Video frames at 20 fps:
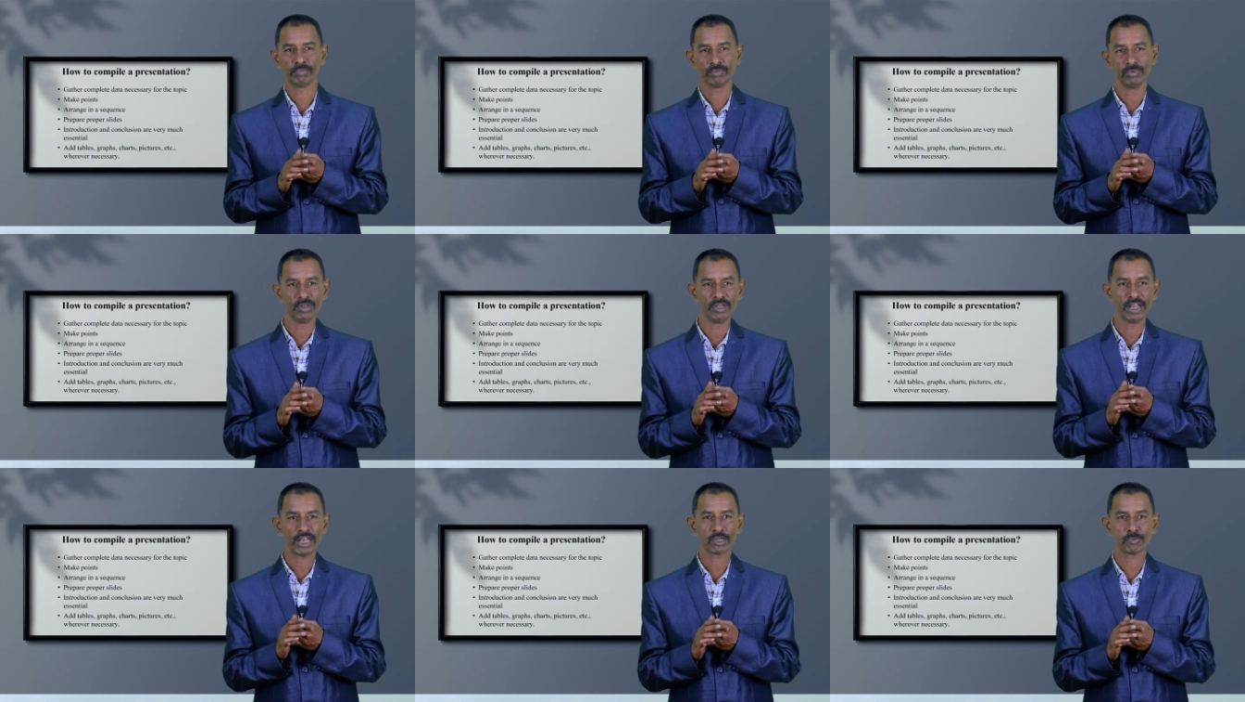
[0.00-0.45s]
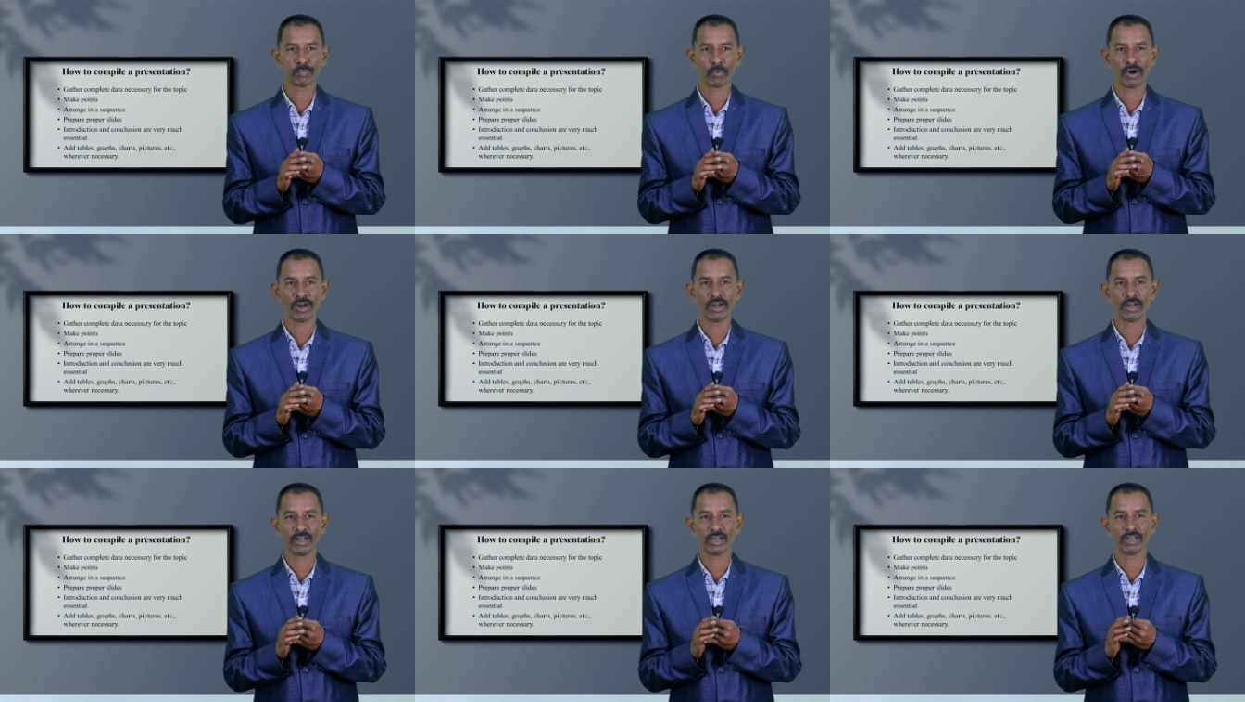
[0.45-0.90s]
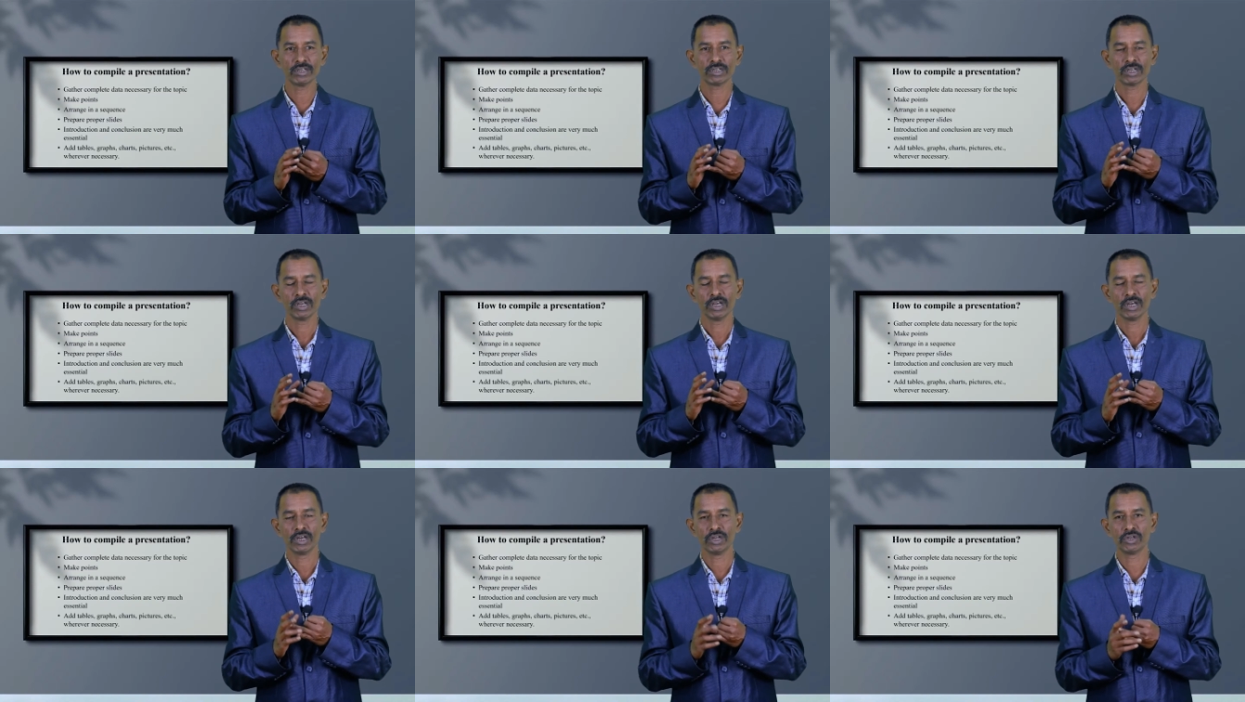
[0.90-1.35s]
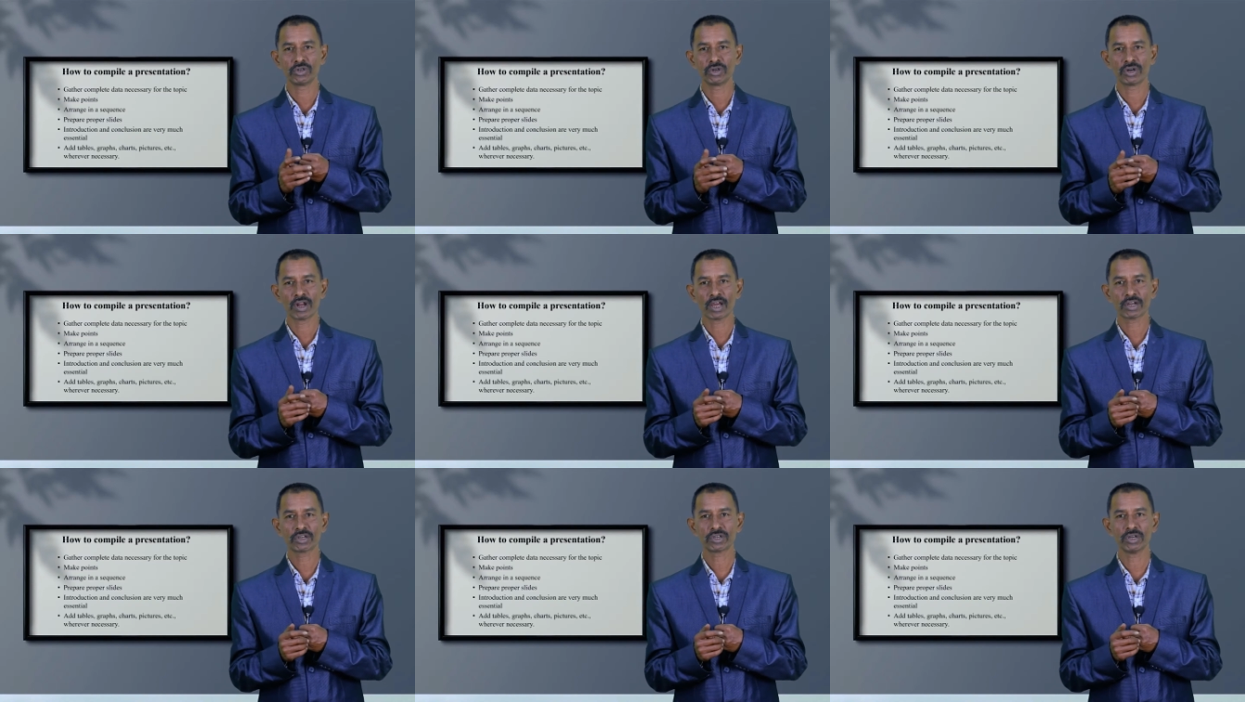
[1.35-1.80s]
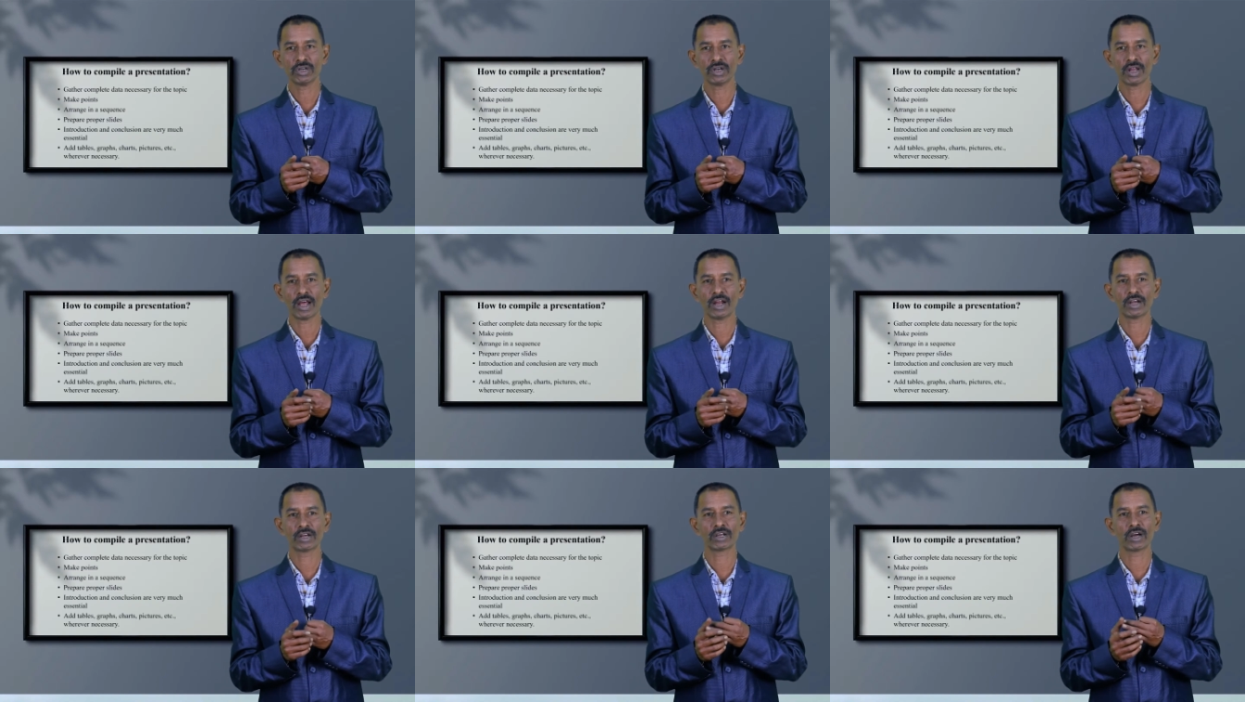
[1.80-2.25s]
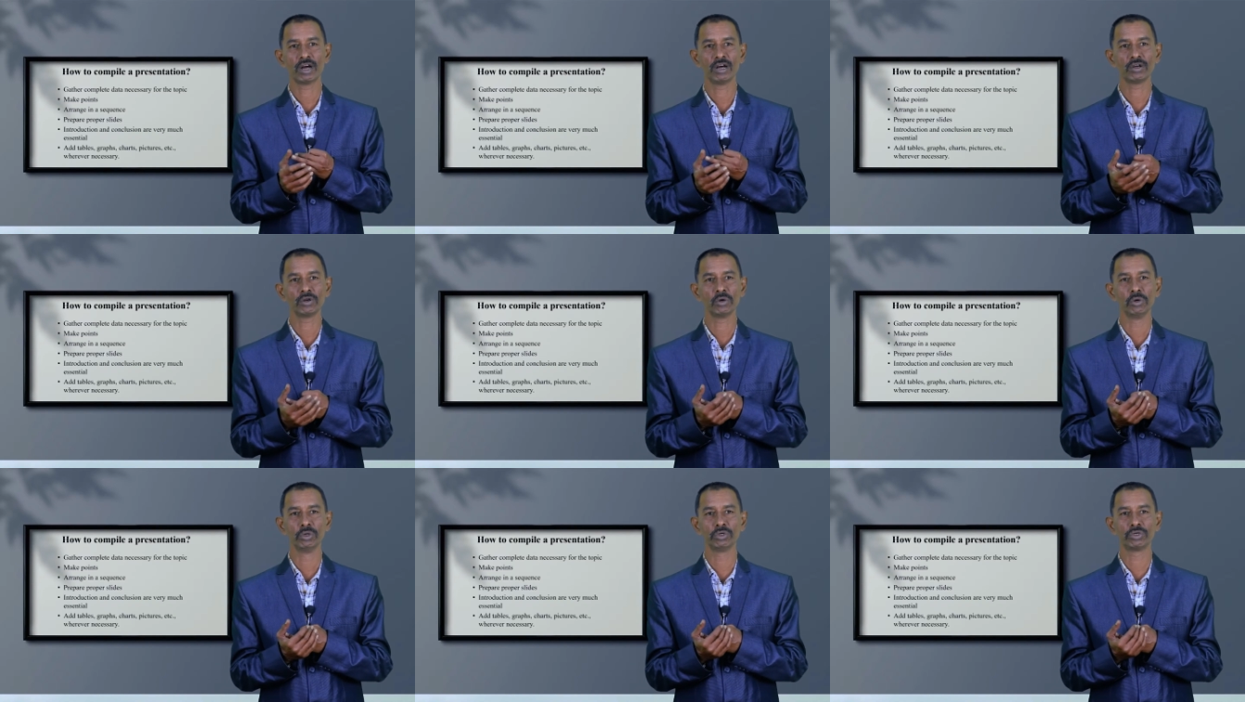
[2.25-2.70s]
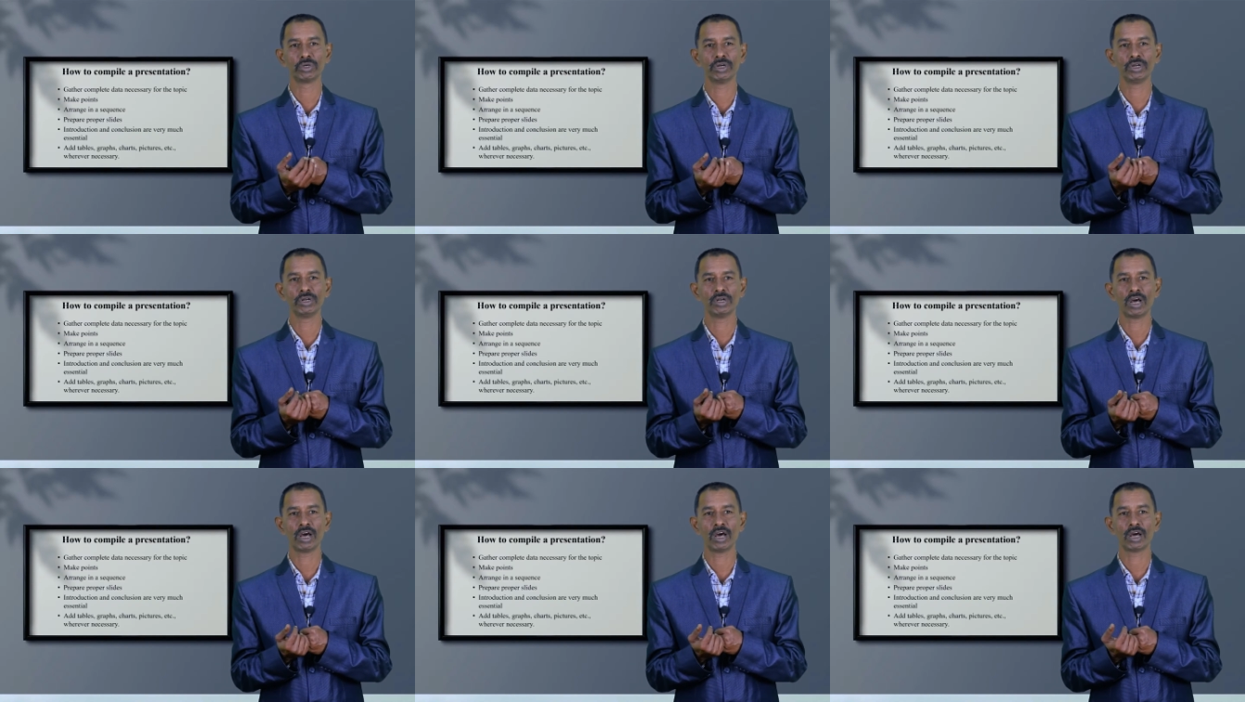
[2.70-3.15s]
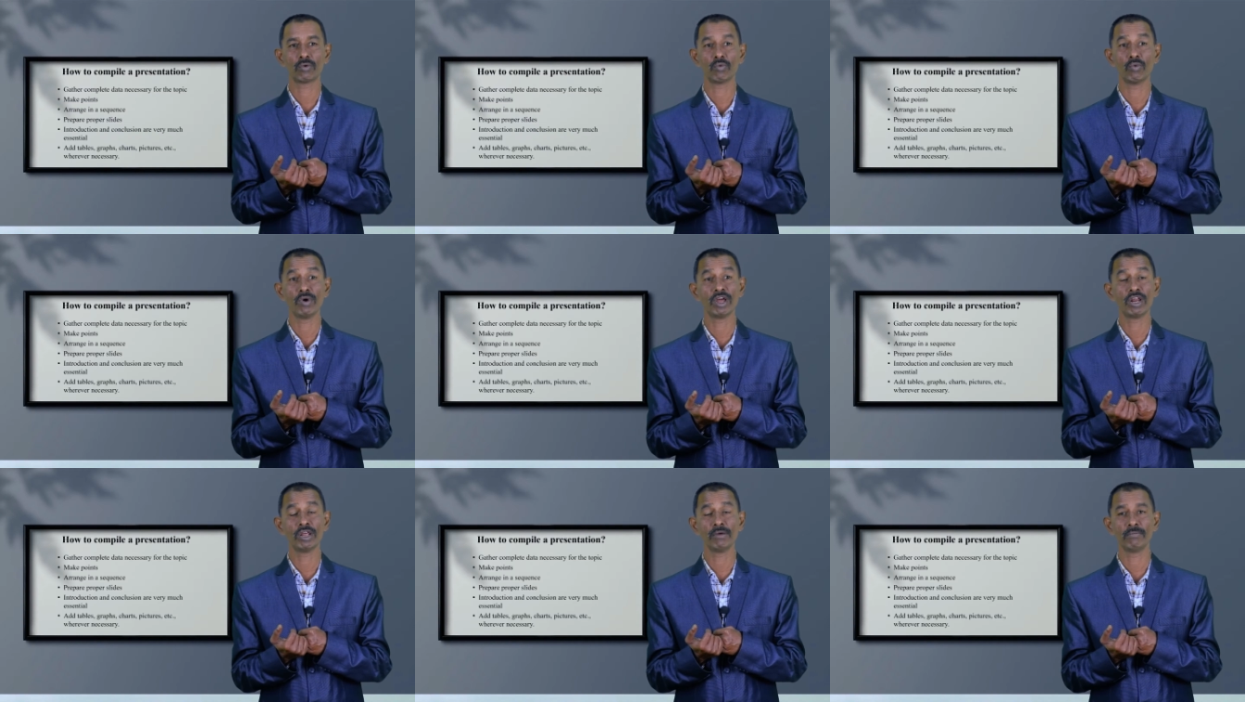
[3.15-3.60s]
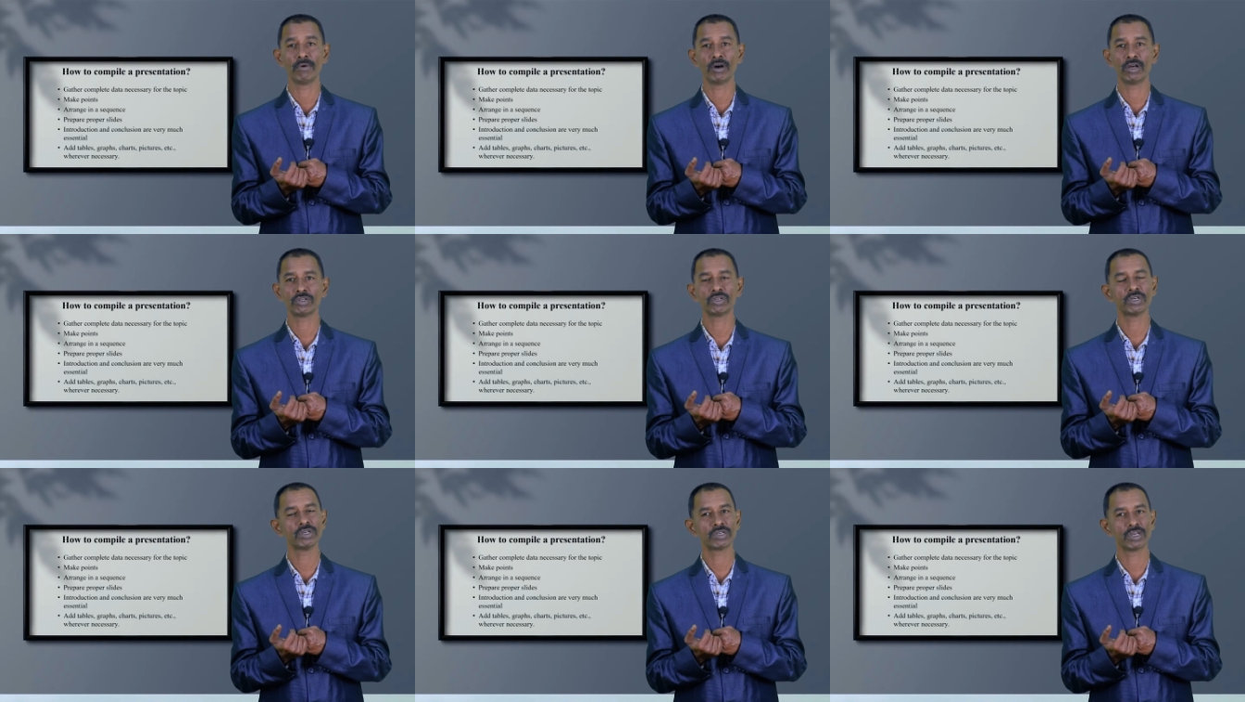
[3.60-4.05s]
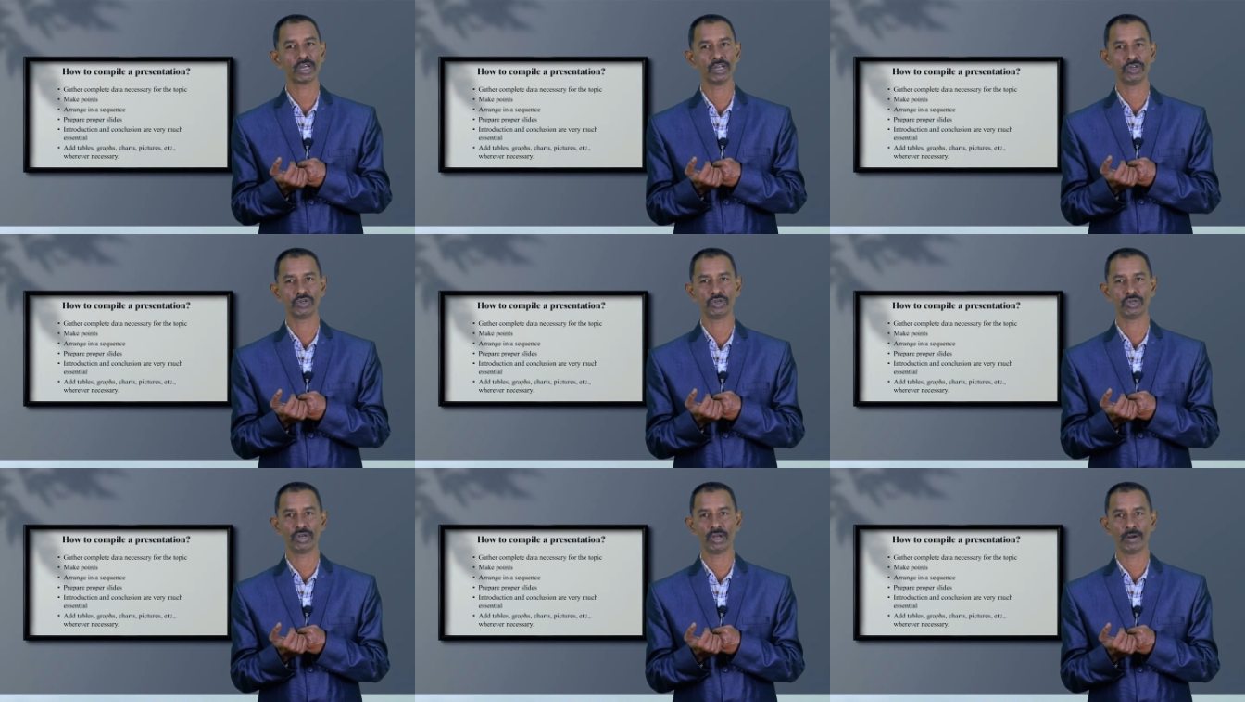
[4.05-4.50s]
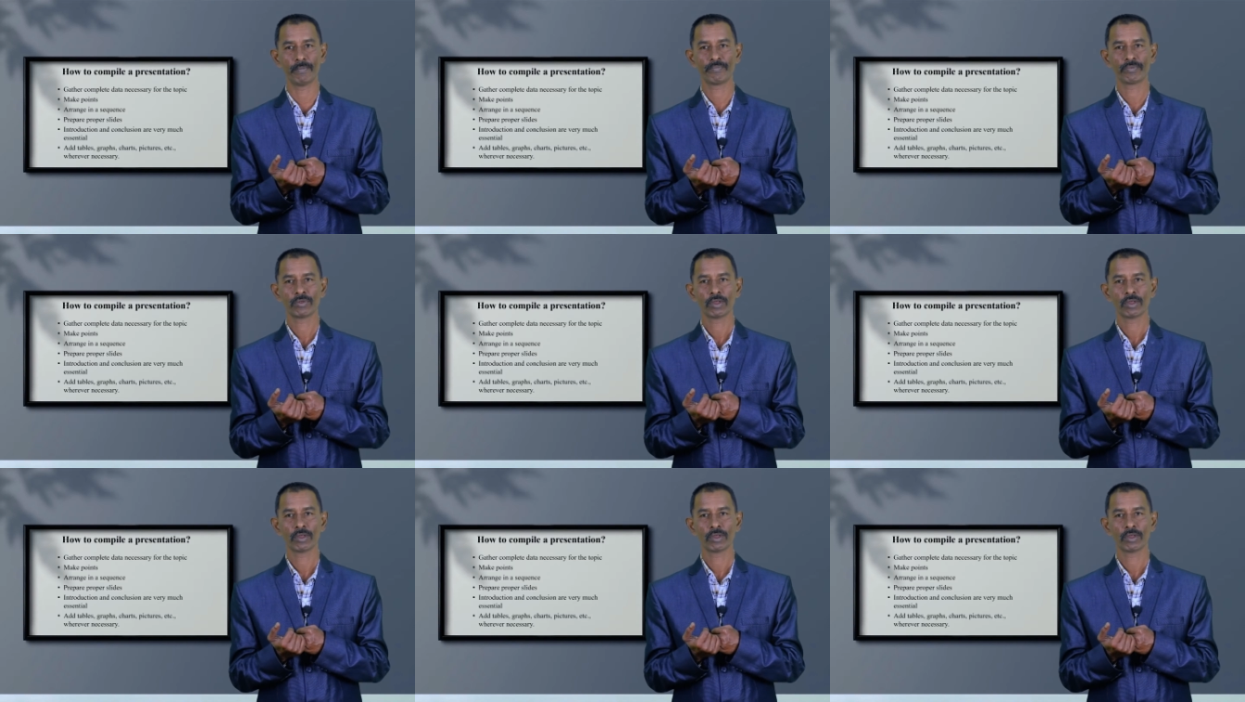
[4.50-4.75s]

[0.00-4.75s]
next point is introduction and conclusion are very much essential.